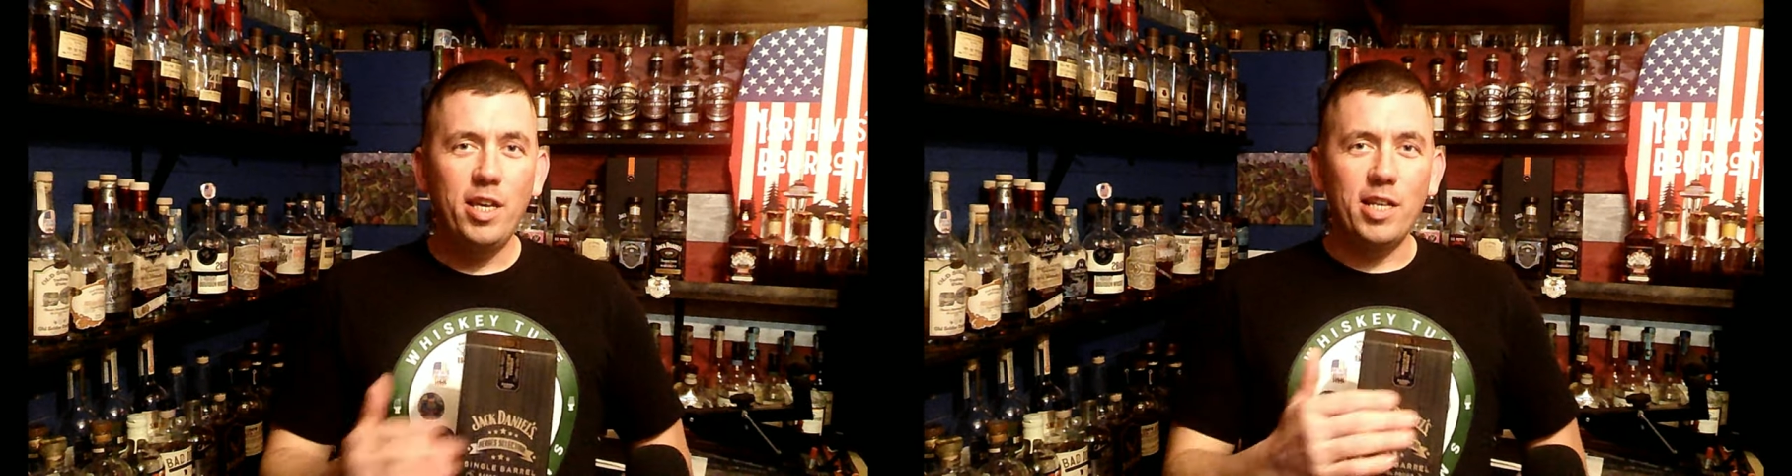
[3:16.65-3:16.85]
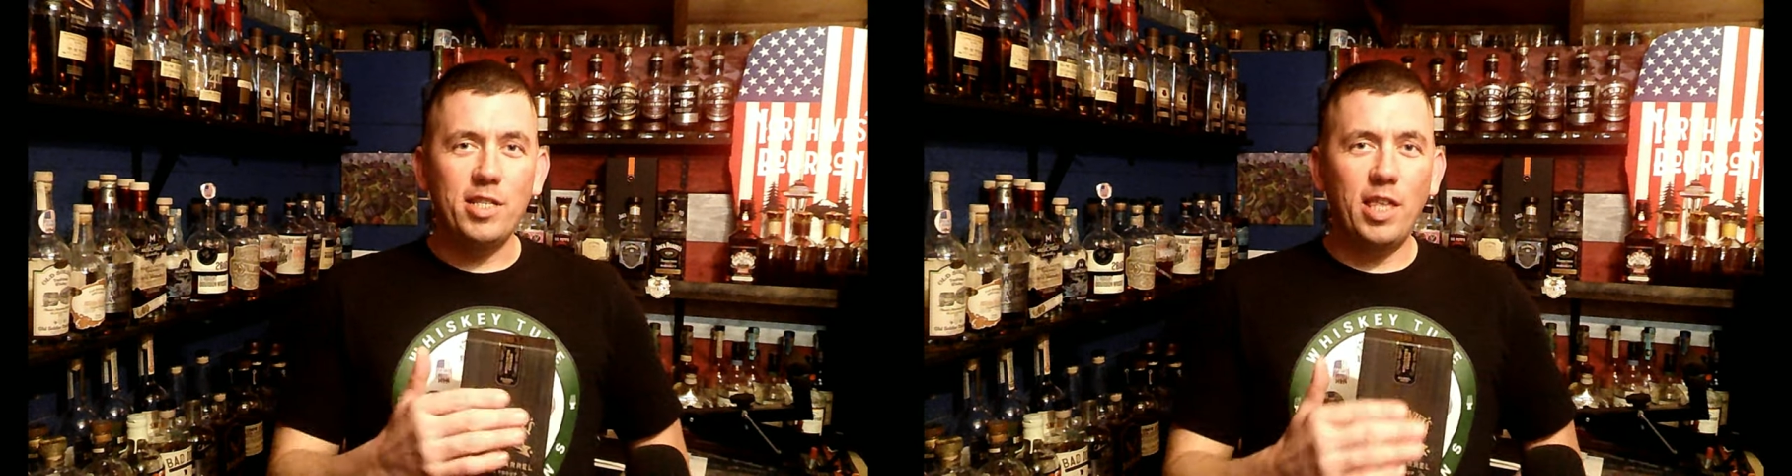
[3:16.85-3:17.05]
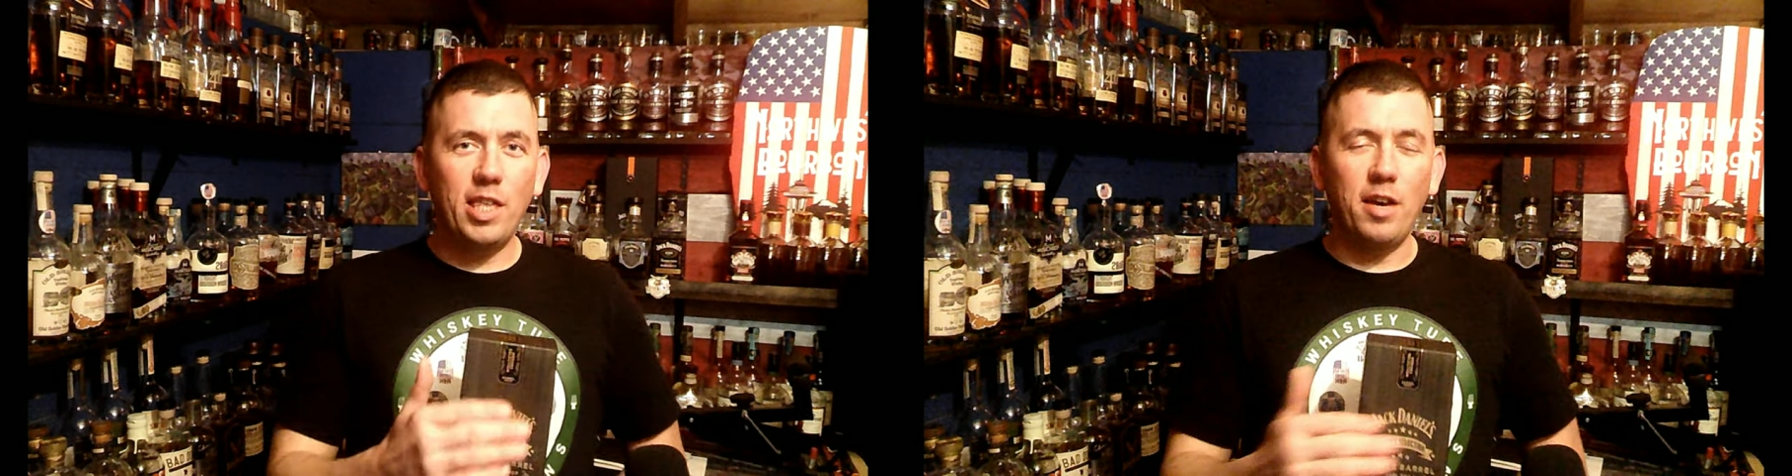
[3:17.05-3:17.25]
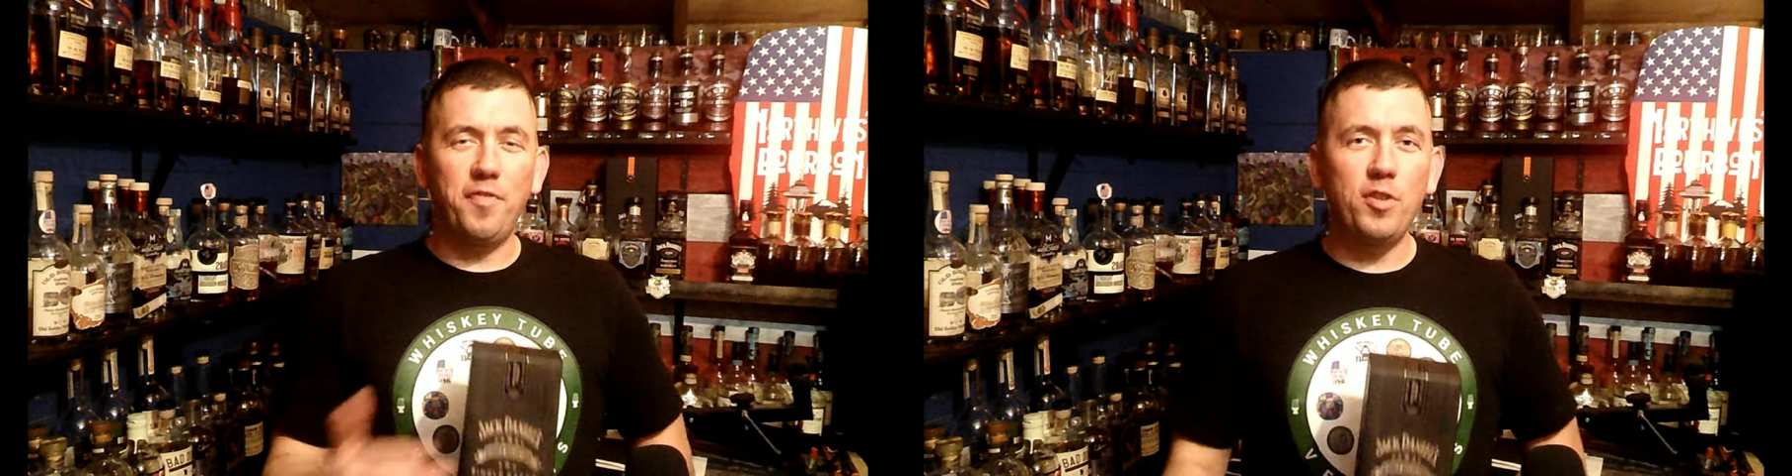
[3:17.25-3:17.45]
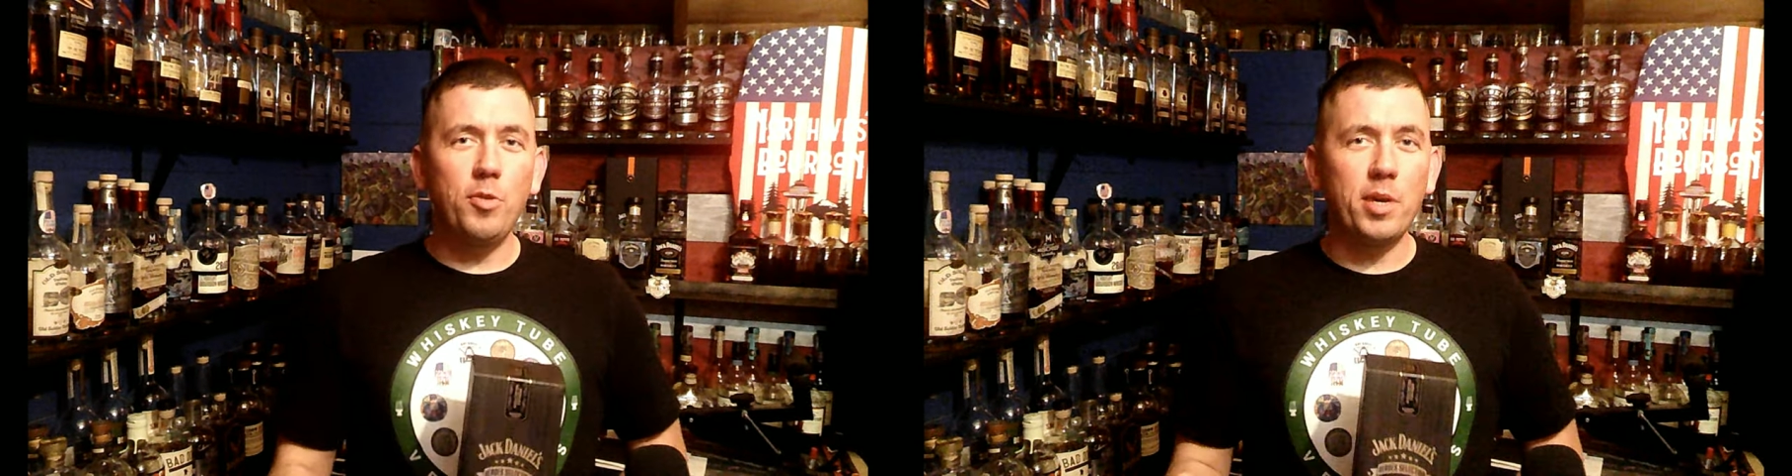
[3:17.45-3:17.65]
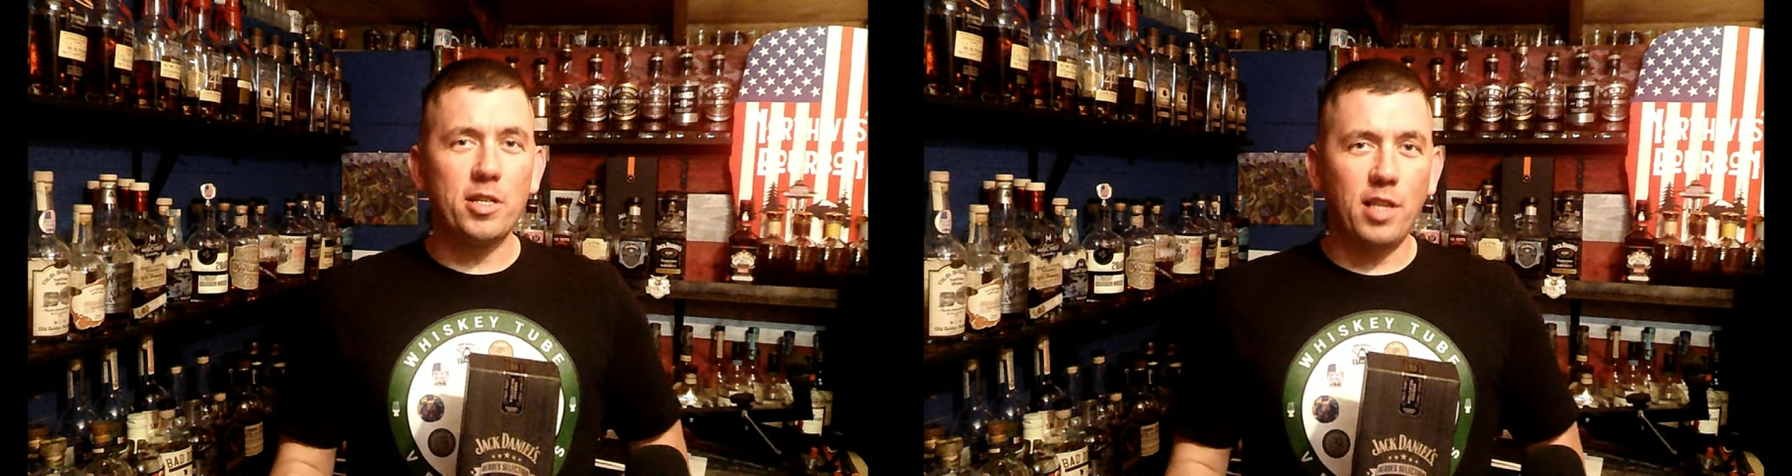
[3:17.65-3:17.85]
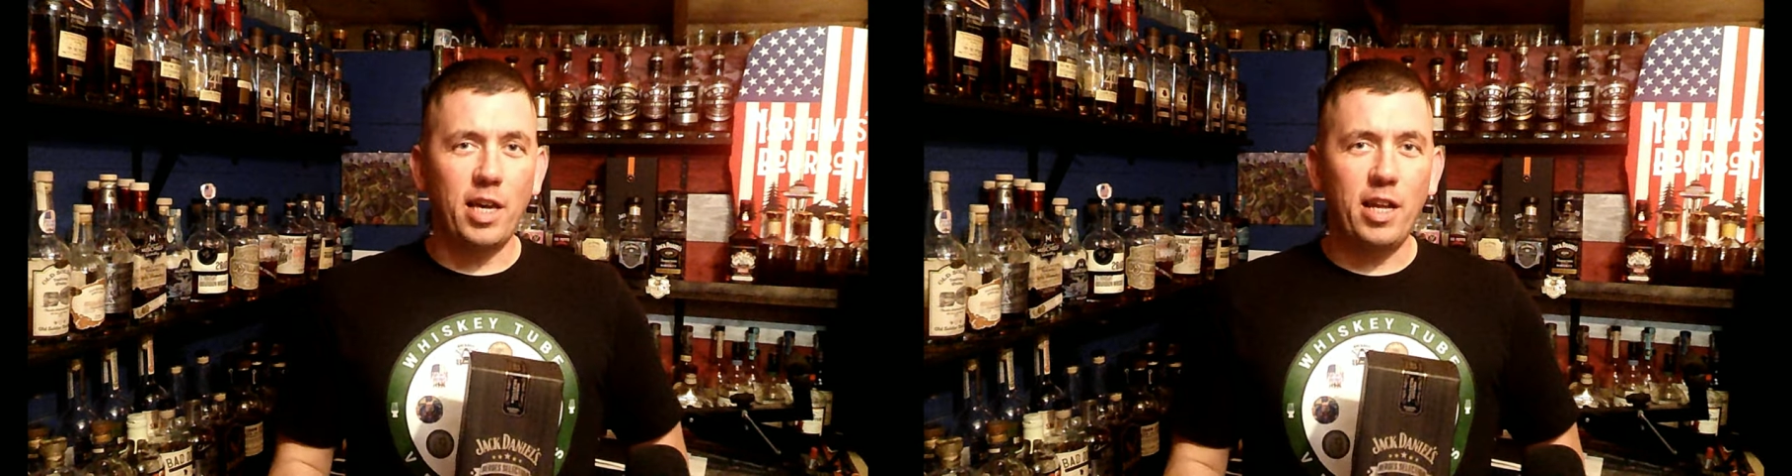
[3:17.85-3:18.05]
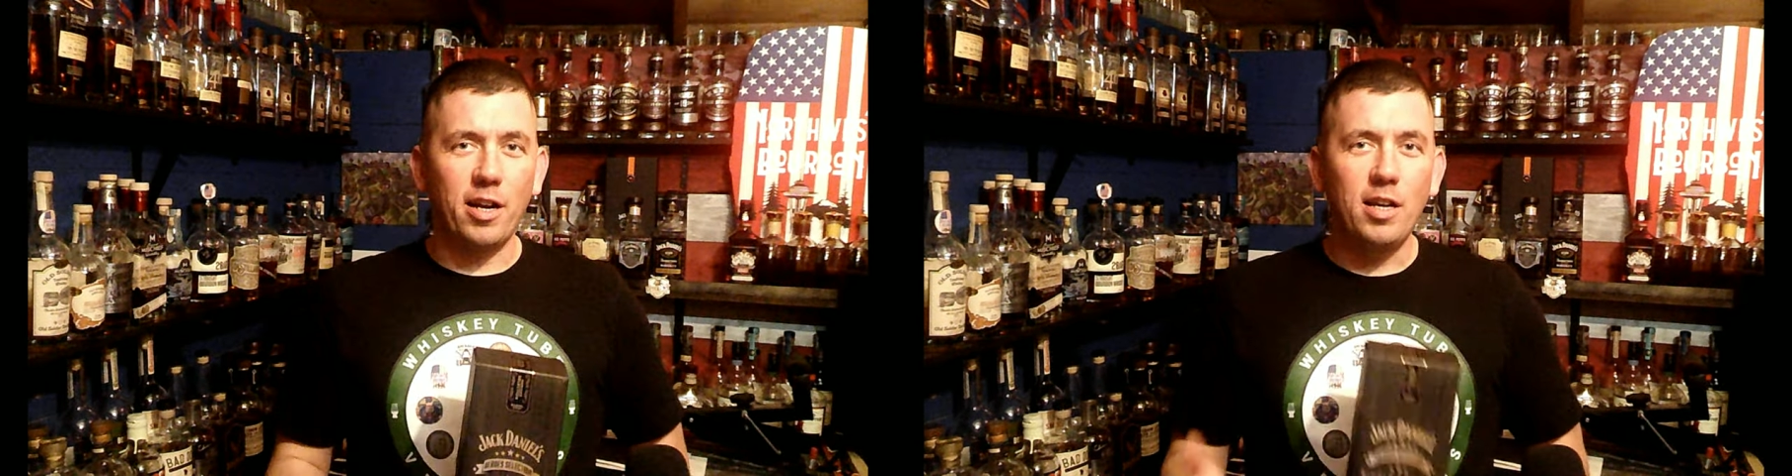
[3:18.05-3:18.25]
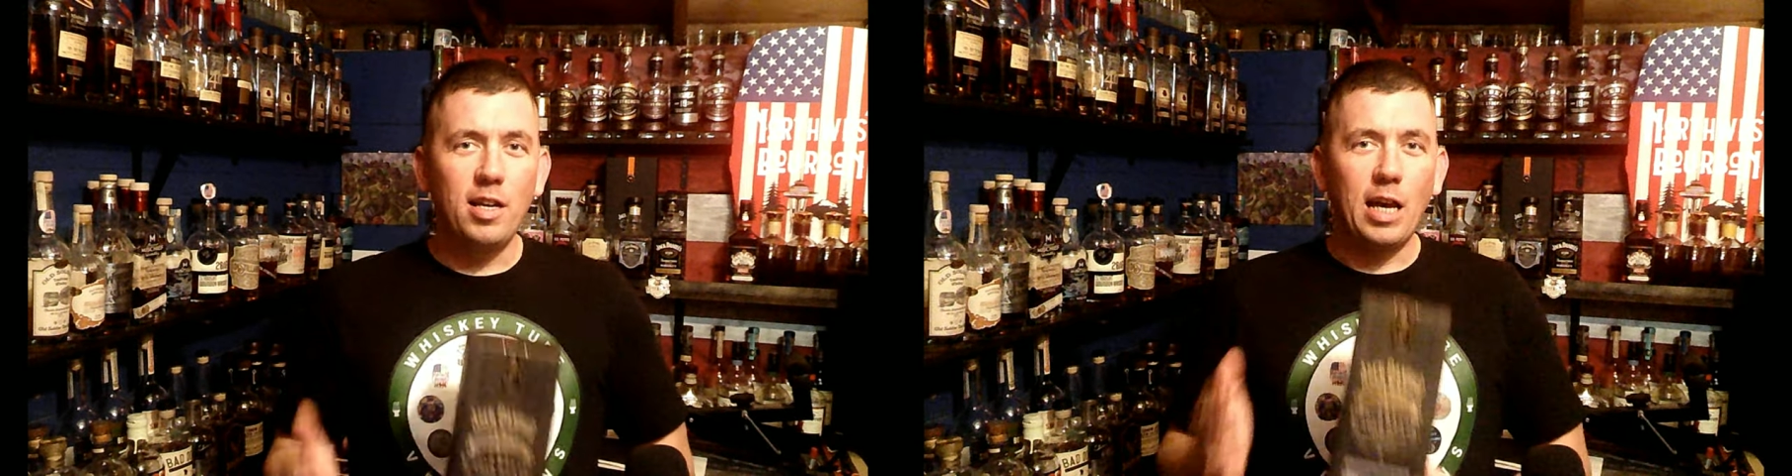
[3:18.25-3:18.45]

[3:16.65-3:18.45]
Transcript: is that a few months later,